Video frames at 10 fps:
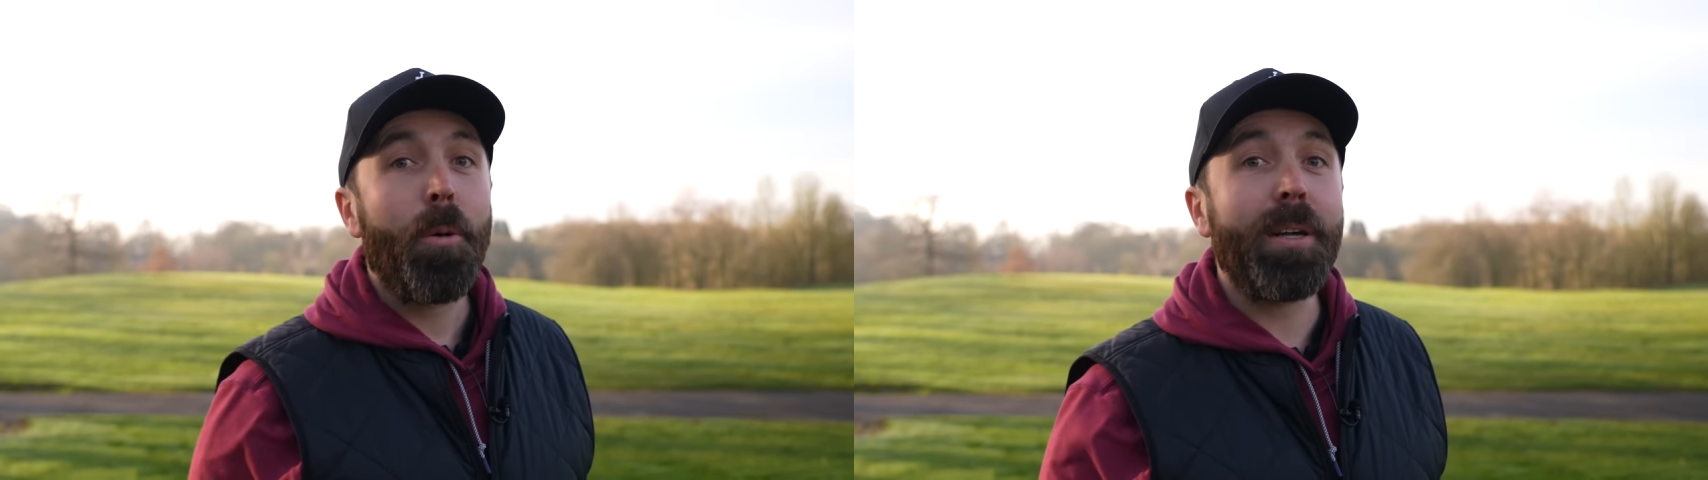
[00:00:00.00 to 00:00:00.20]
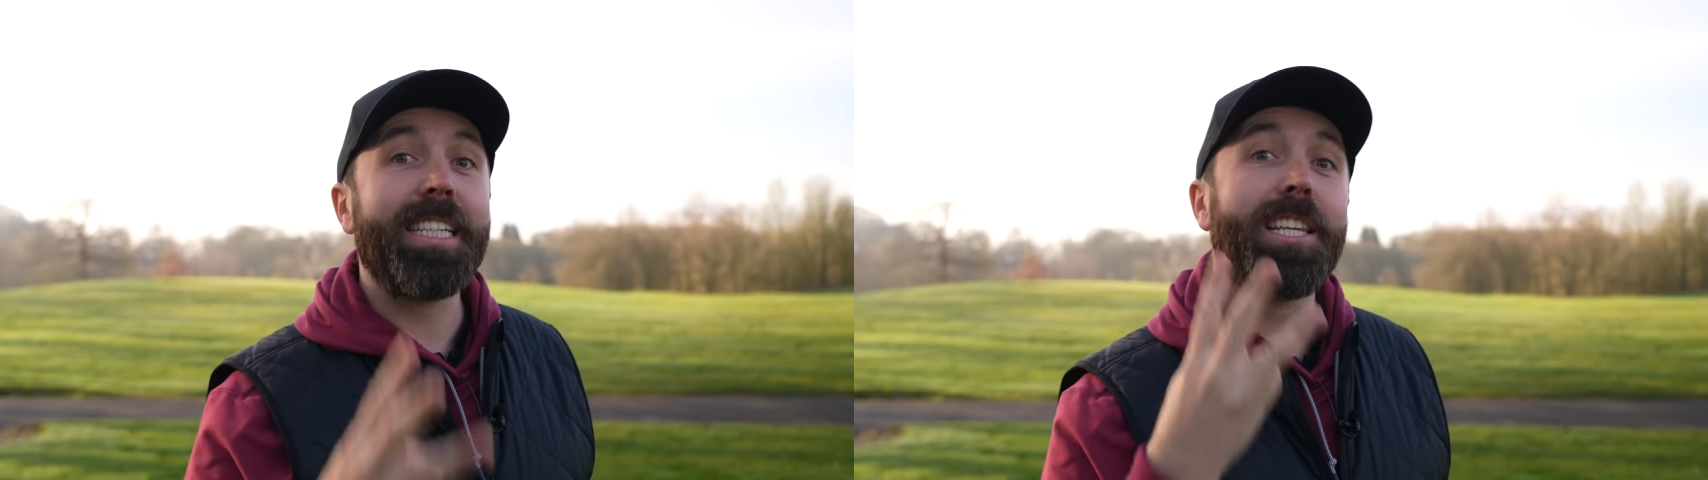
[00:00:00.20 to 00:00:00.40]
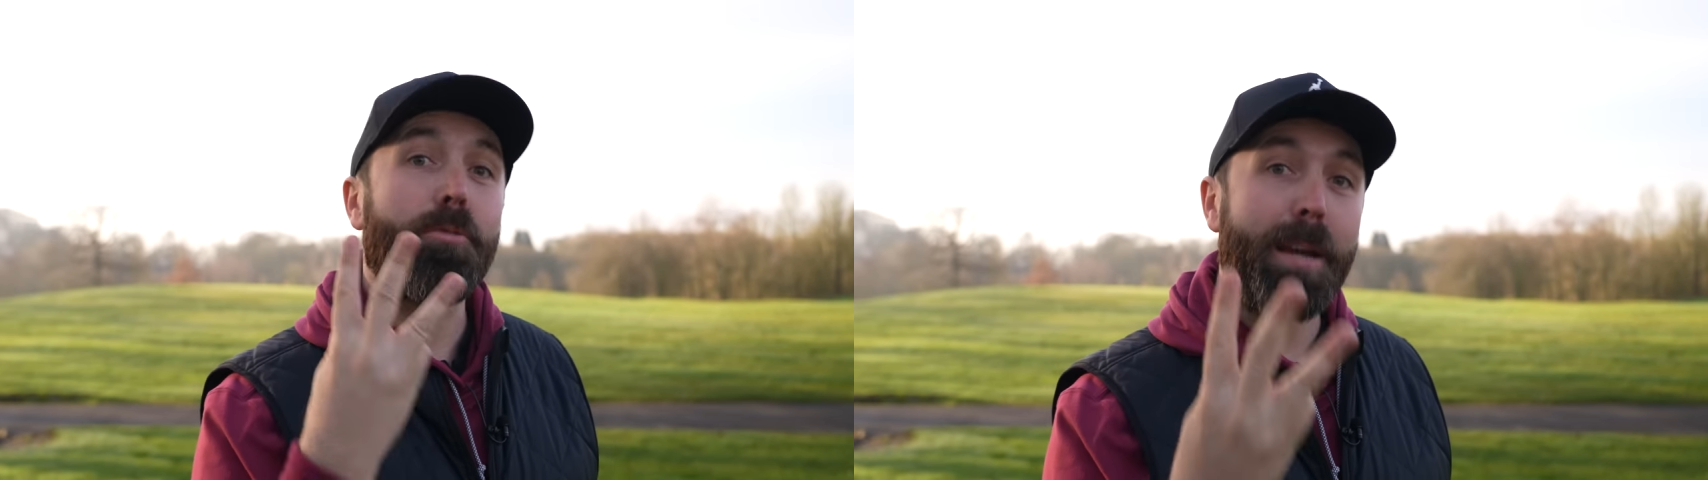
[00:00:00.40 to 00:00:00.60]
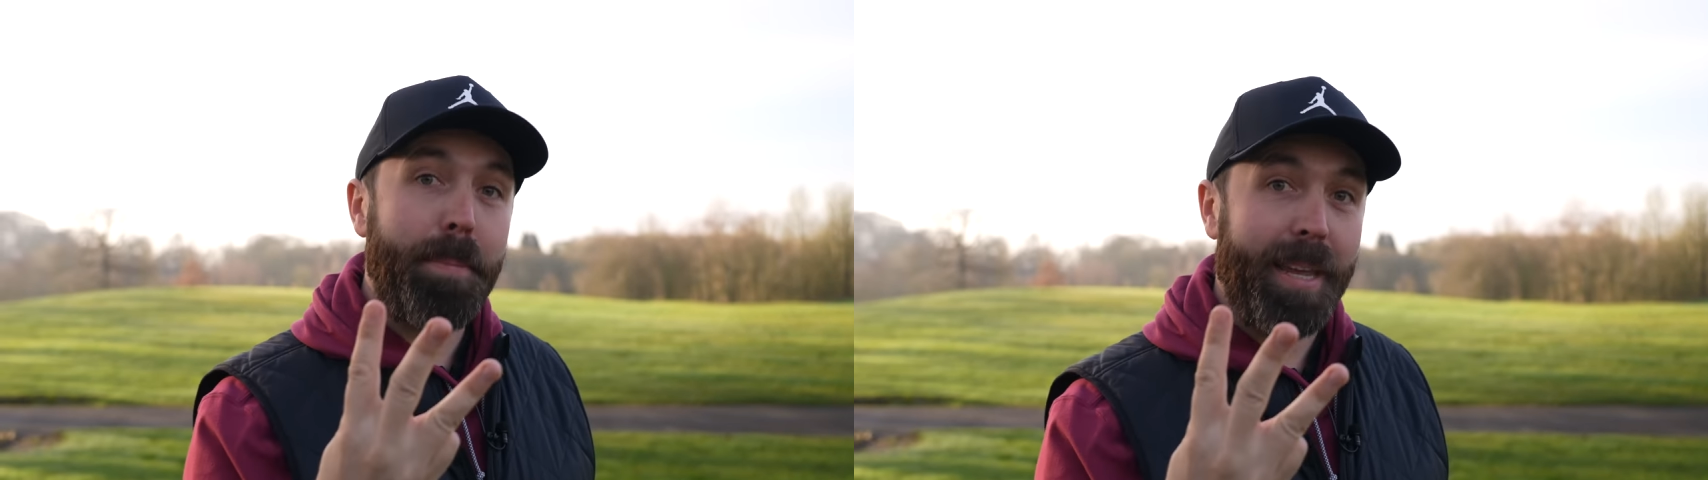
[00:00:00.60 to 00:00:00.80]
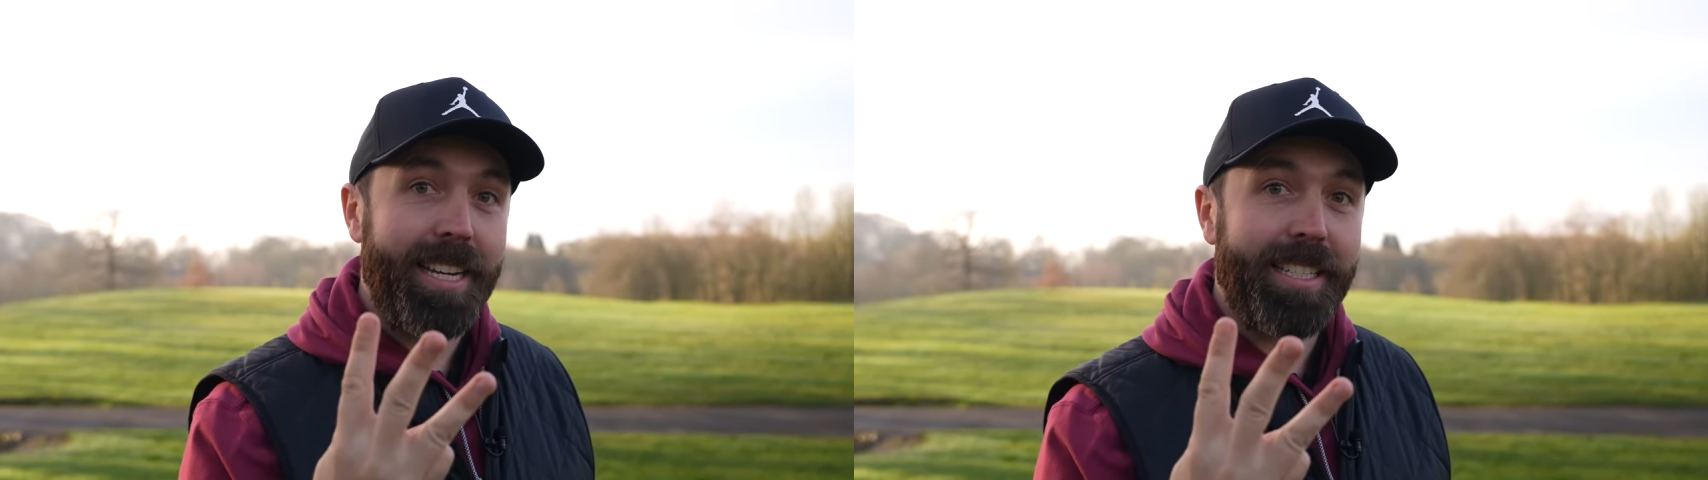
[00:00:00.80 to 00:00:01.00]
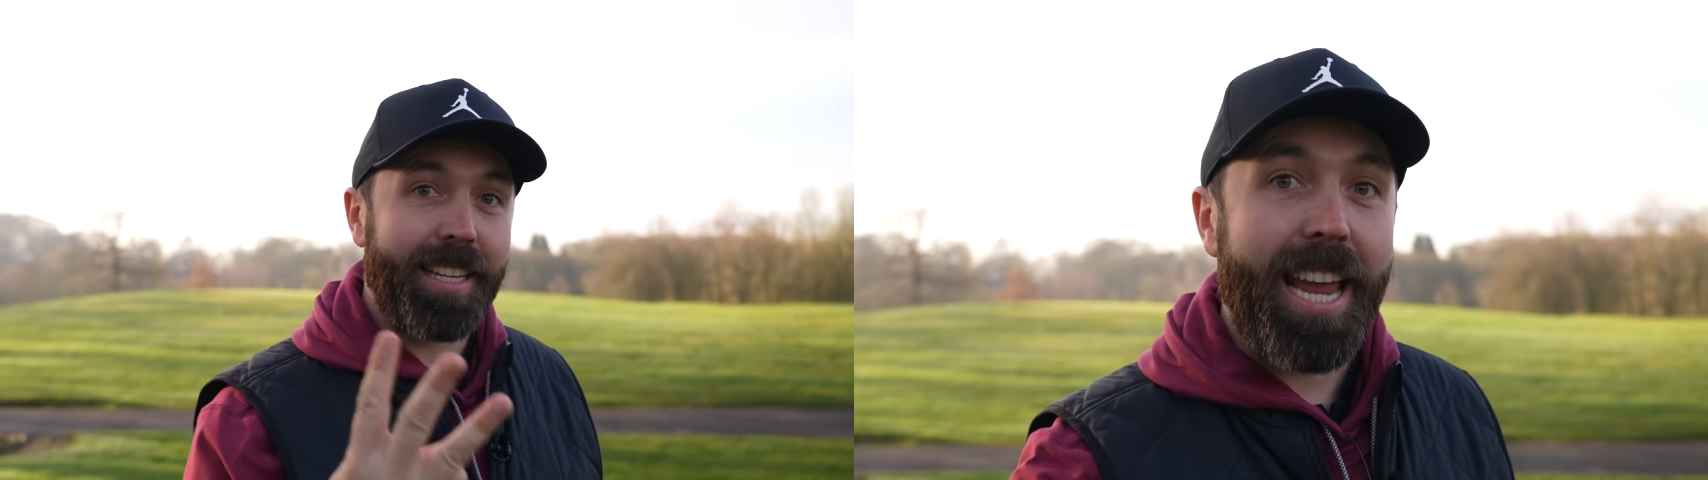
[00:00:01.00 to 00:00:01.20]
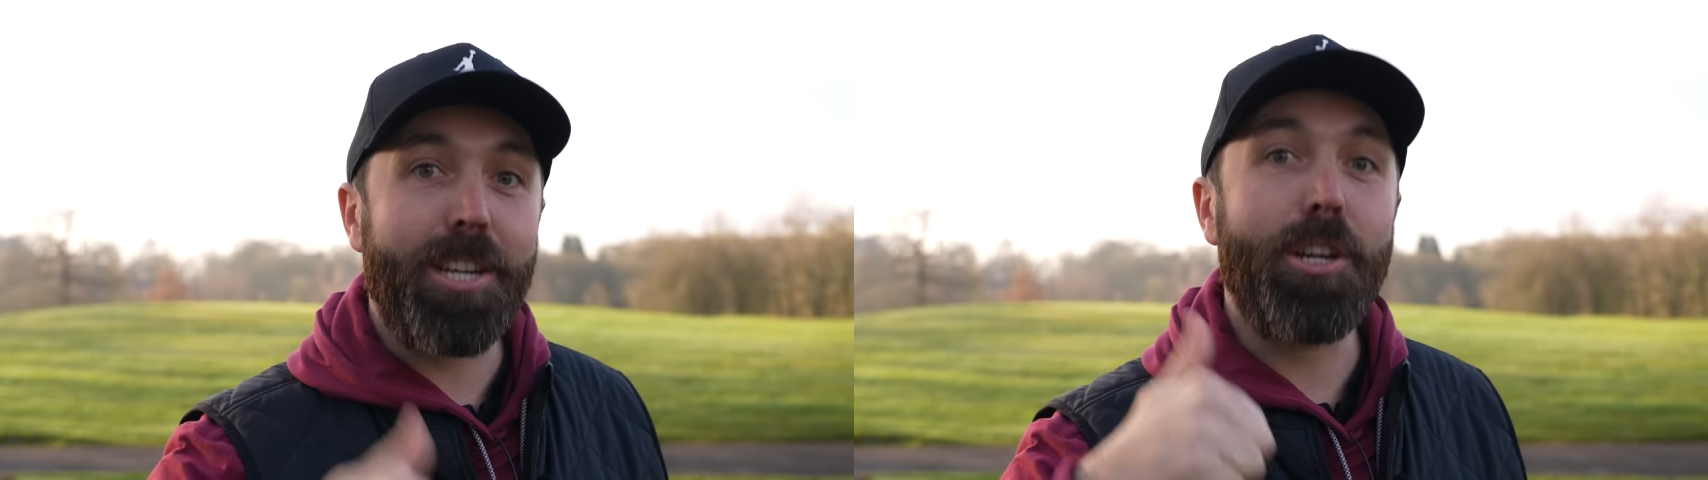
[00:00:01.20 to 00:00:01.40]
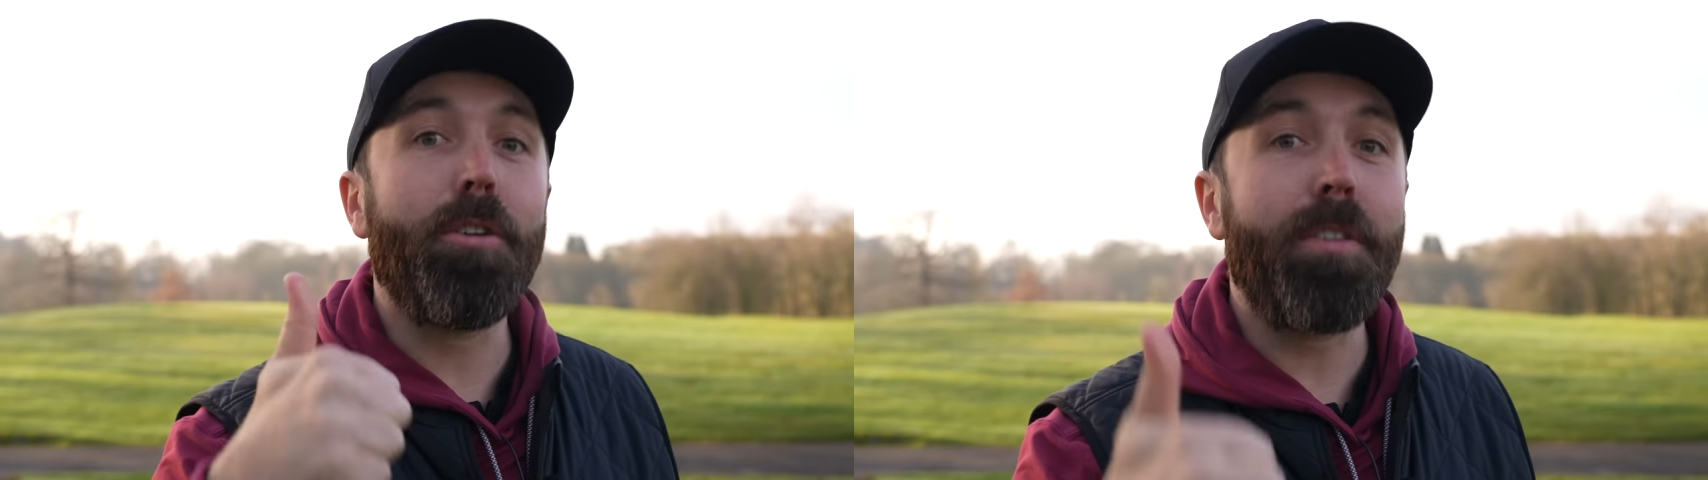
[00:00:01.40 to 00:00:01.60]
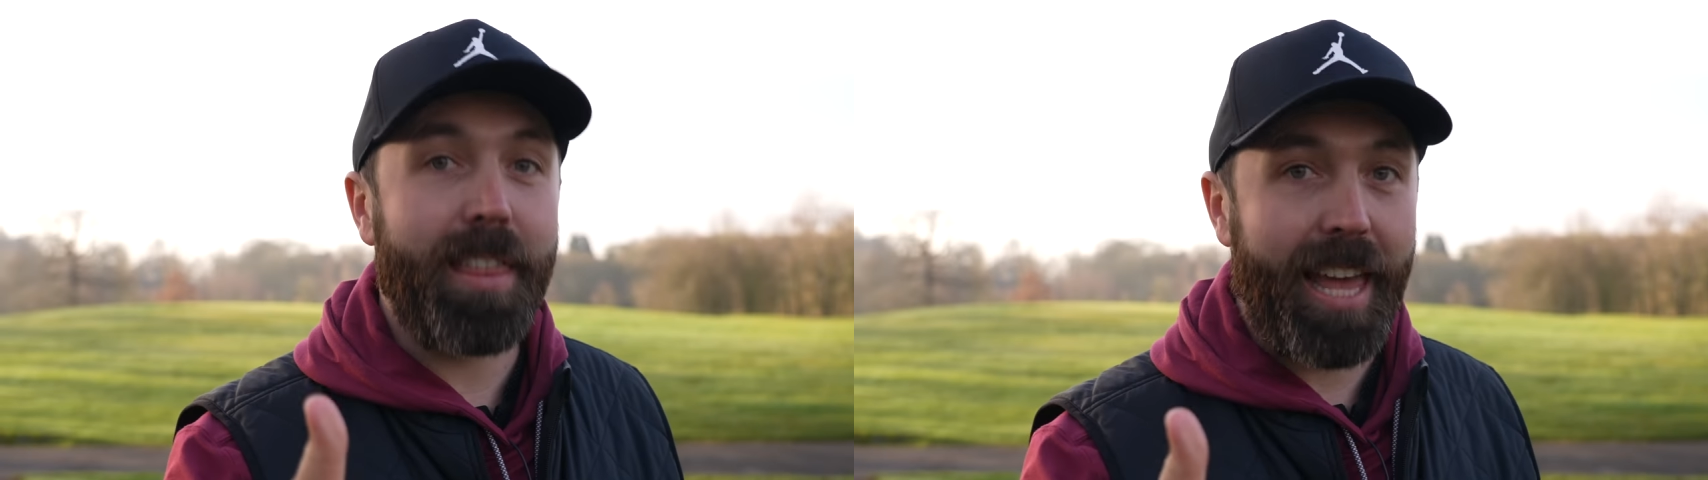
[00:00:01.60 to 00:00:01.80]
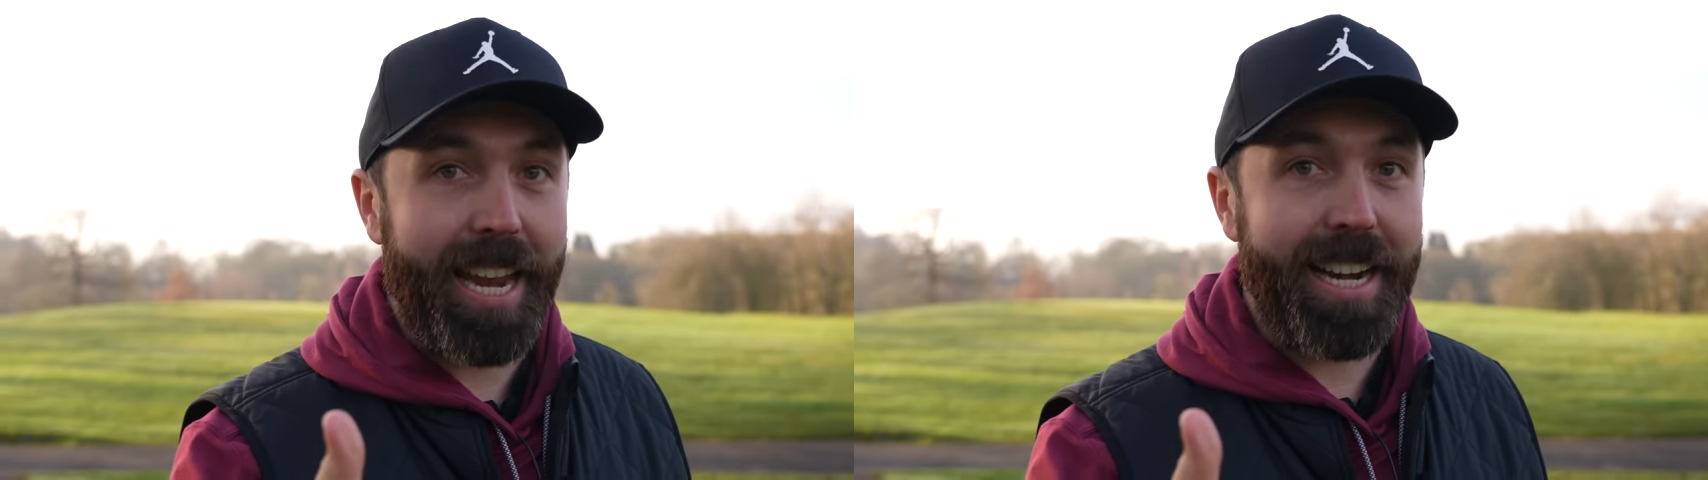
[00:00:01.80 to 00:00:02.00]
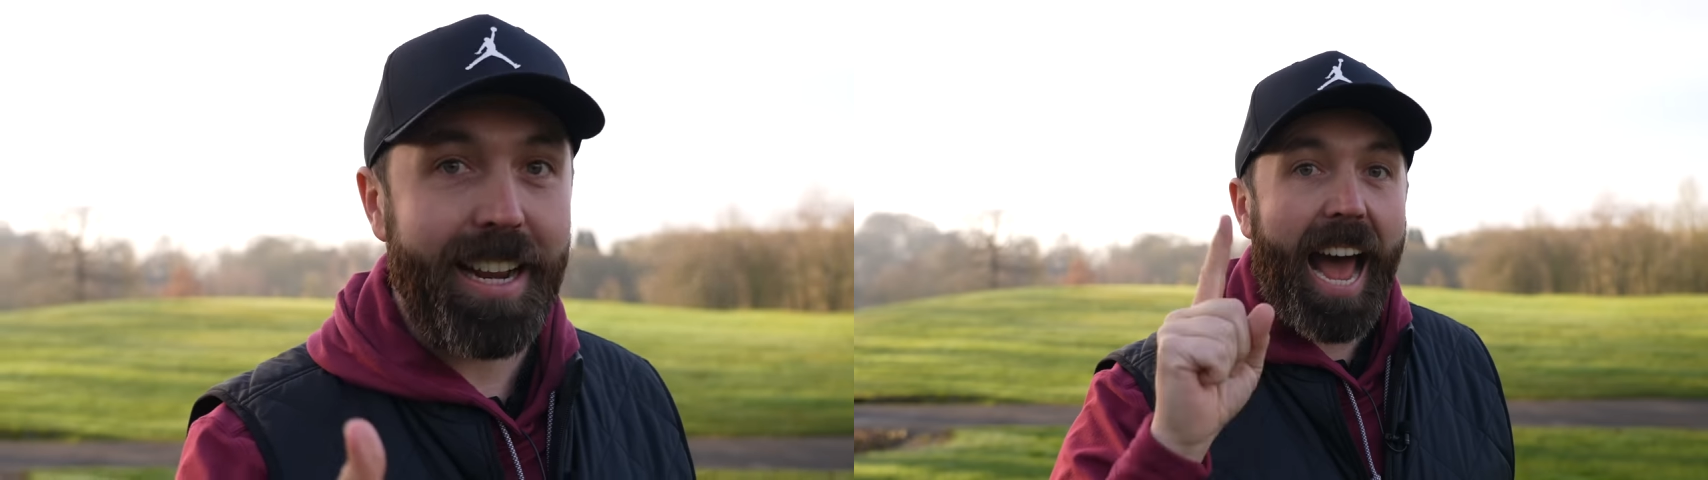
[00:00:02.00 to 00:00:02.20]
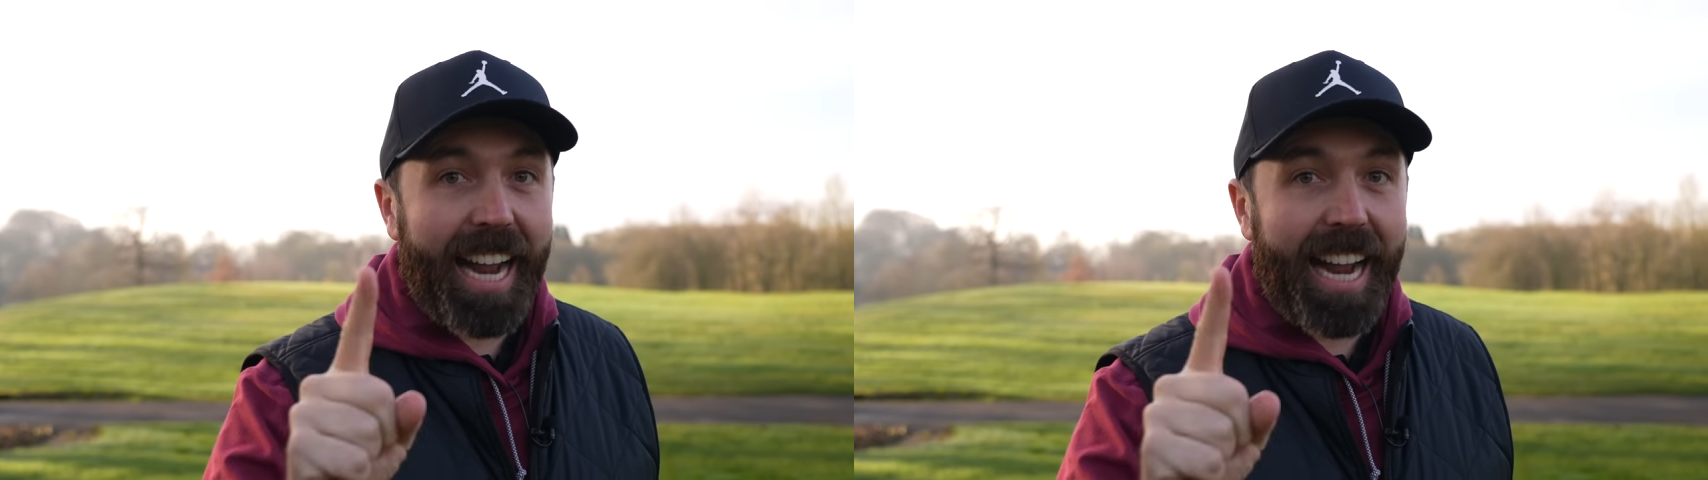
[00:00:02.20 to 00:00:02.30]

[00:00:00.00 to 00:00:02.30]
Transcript: which is three piece, it's urethane,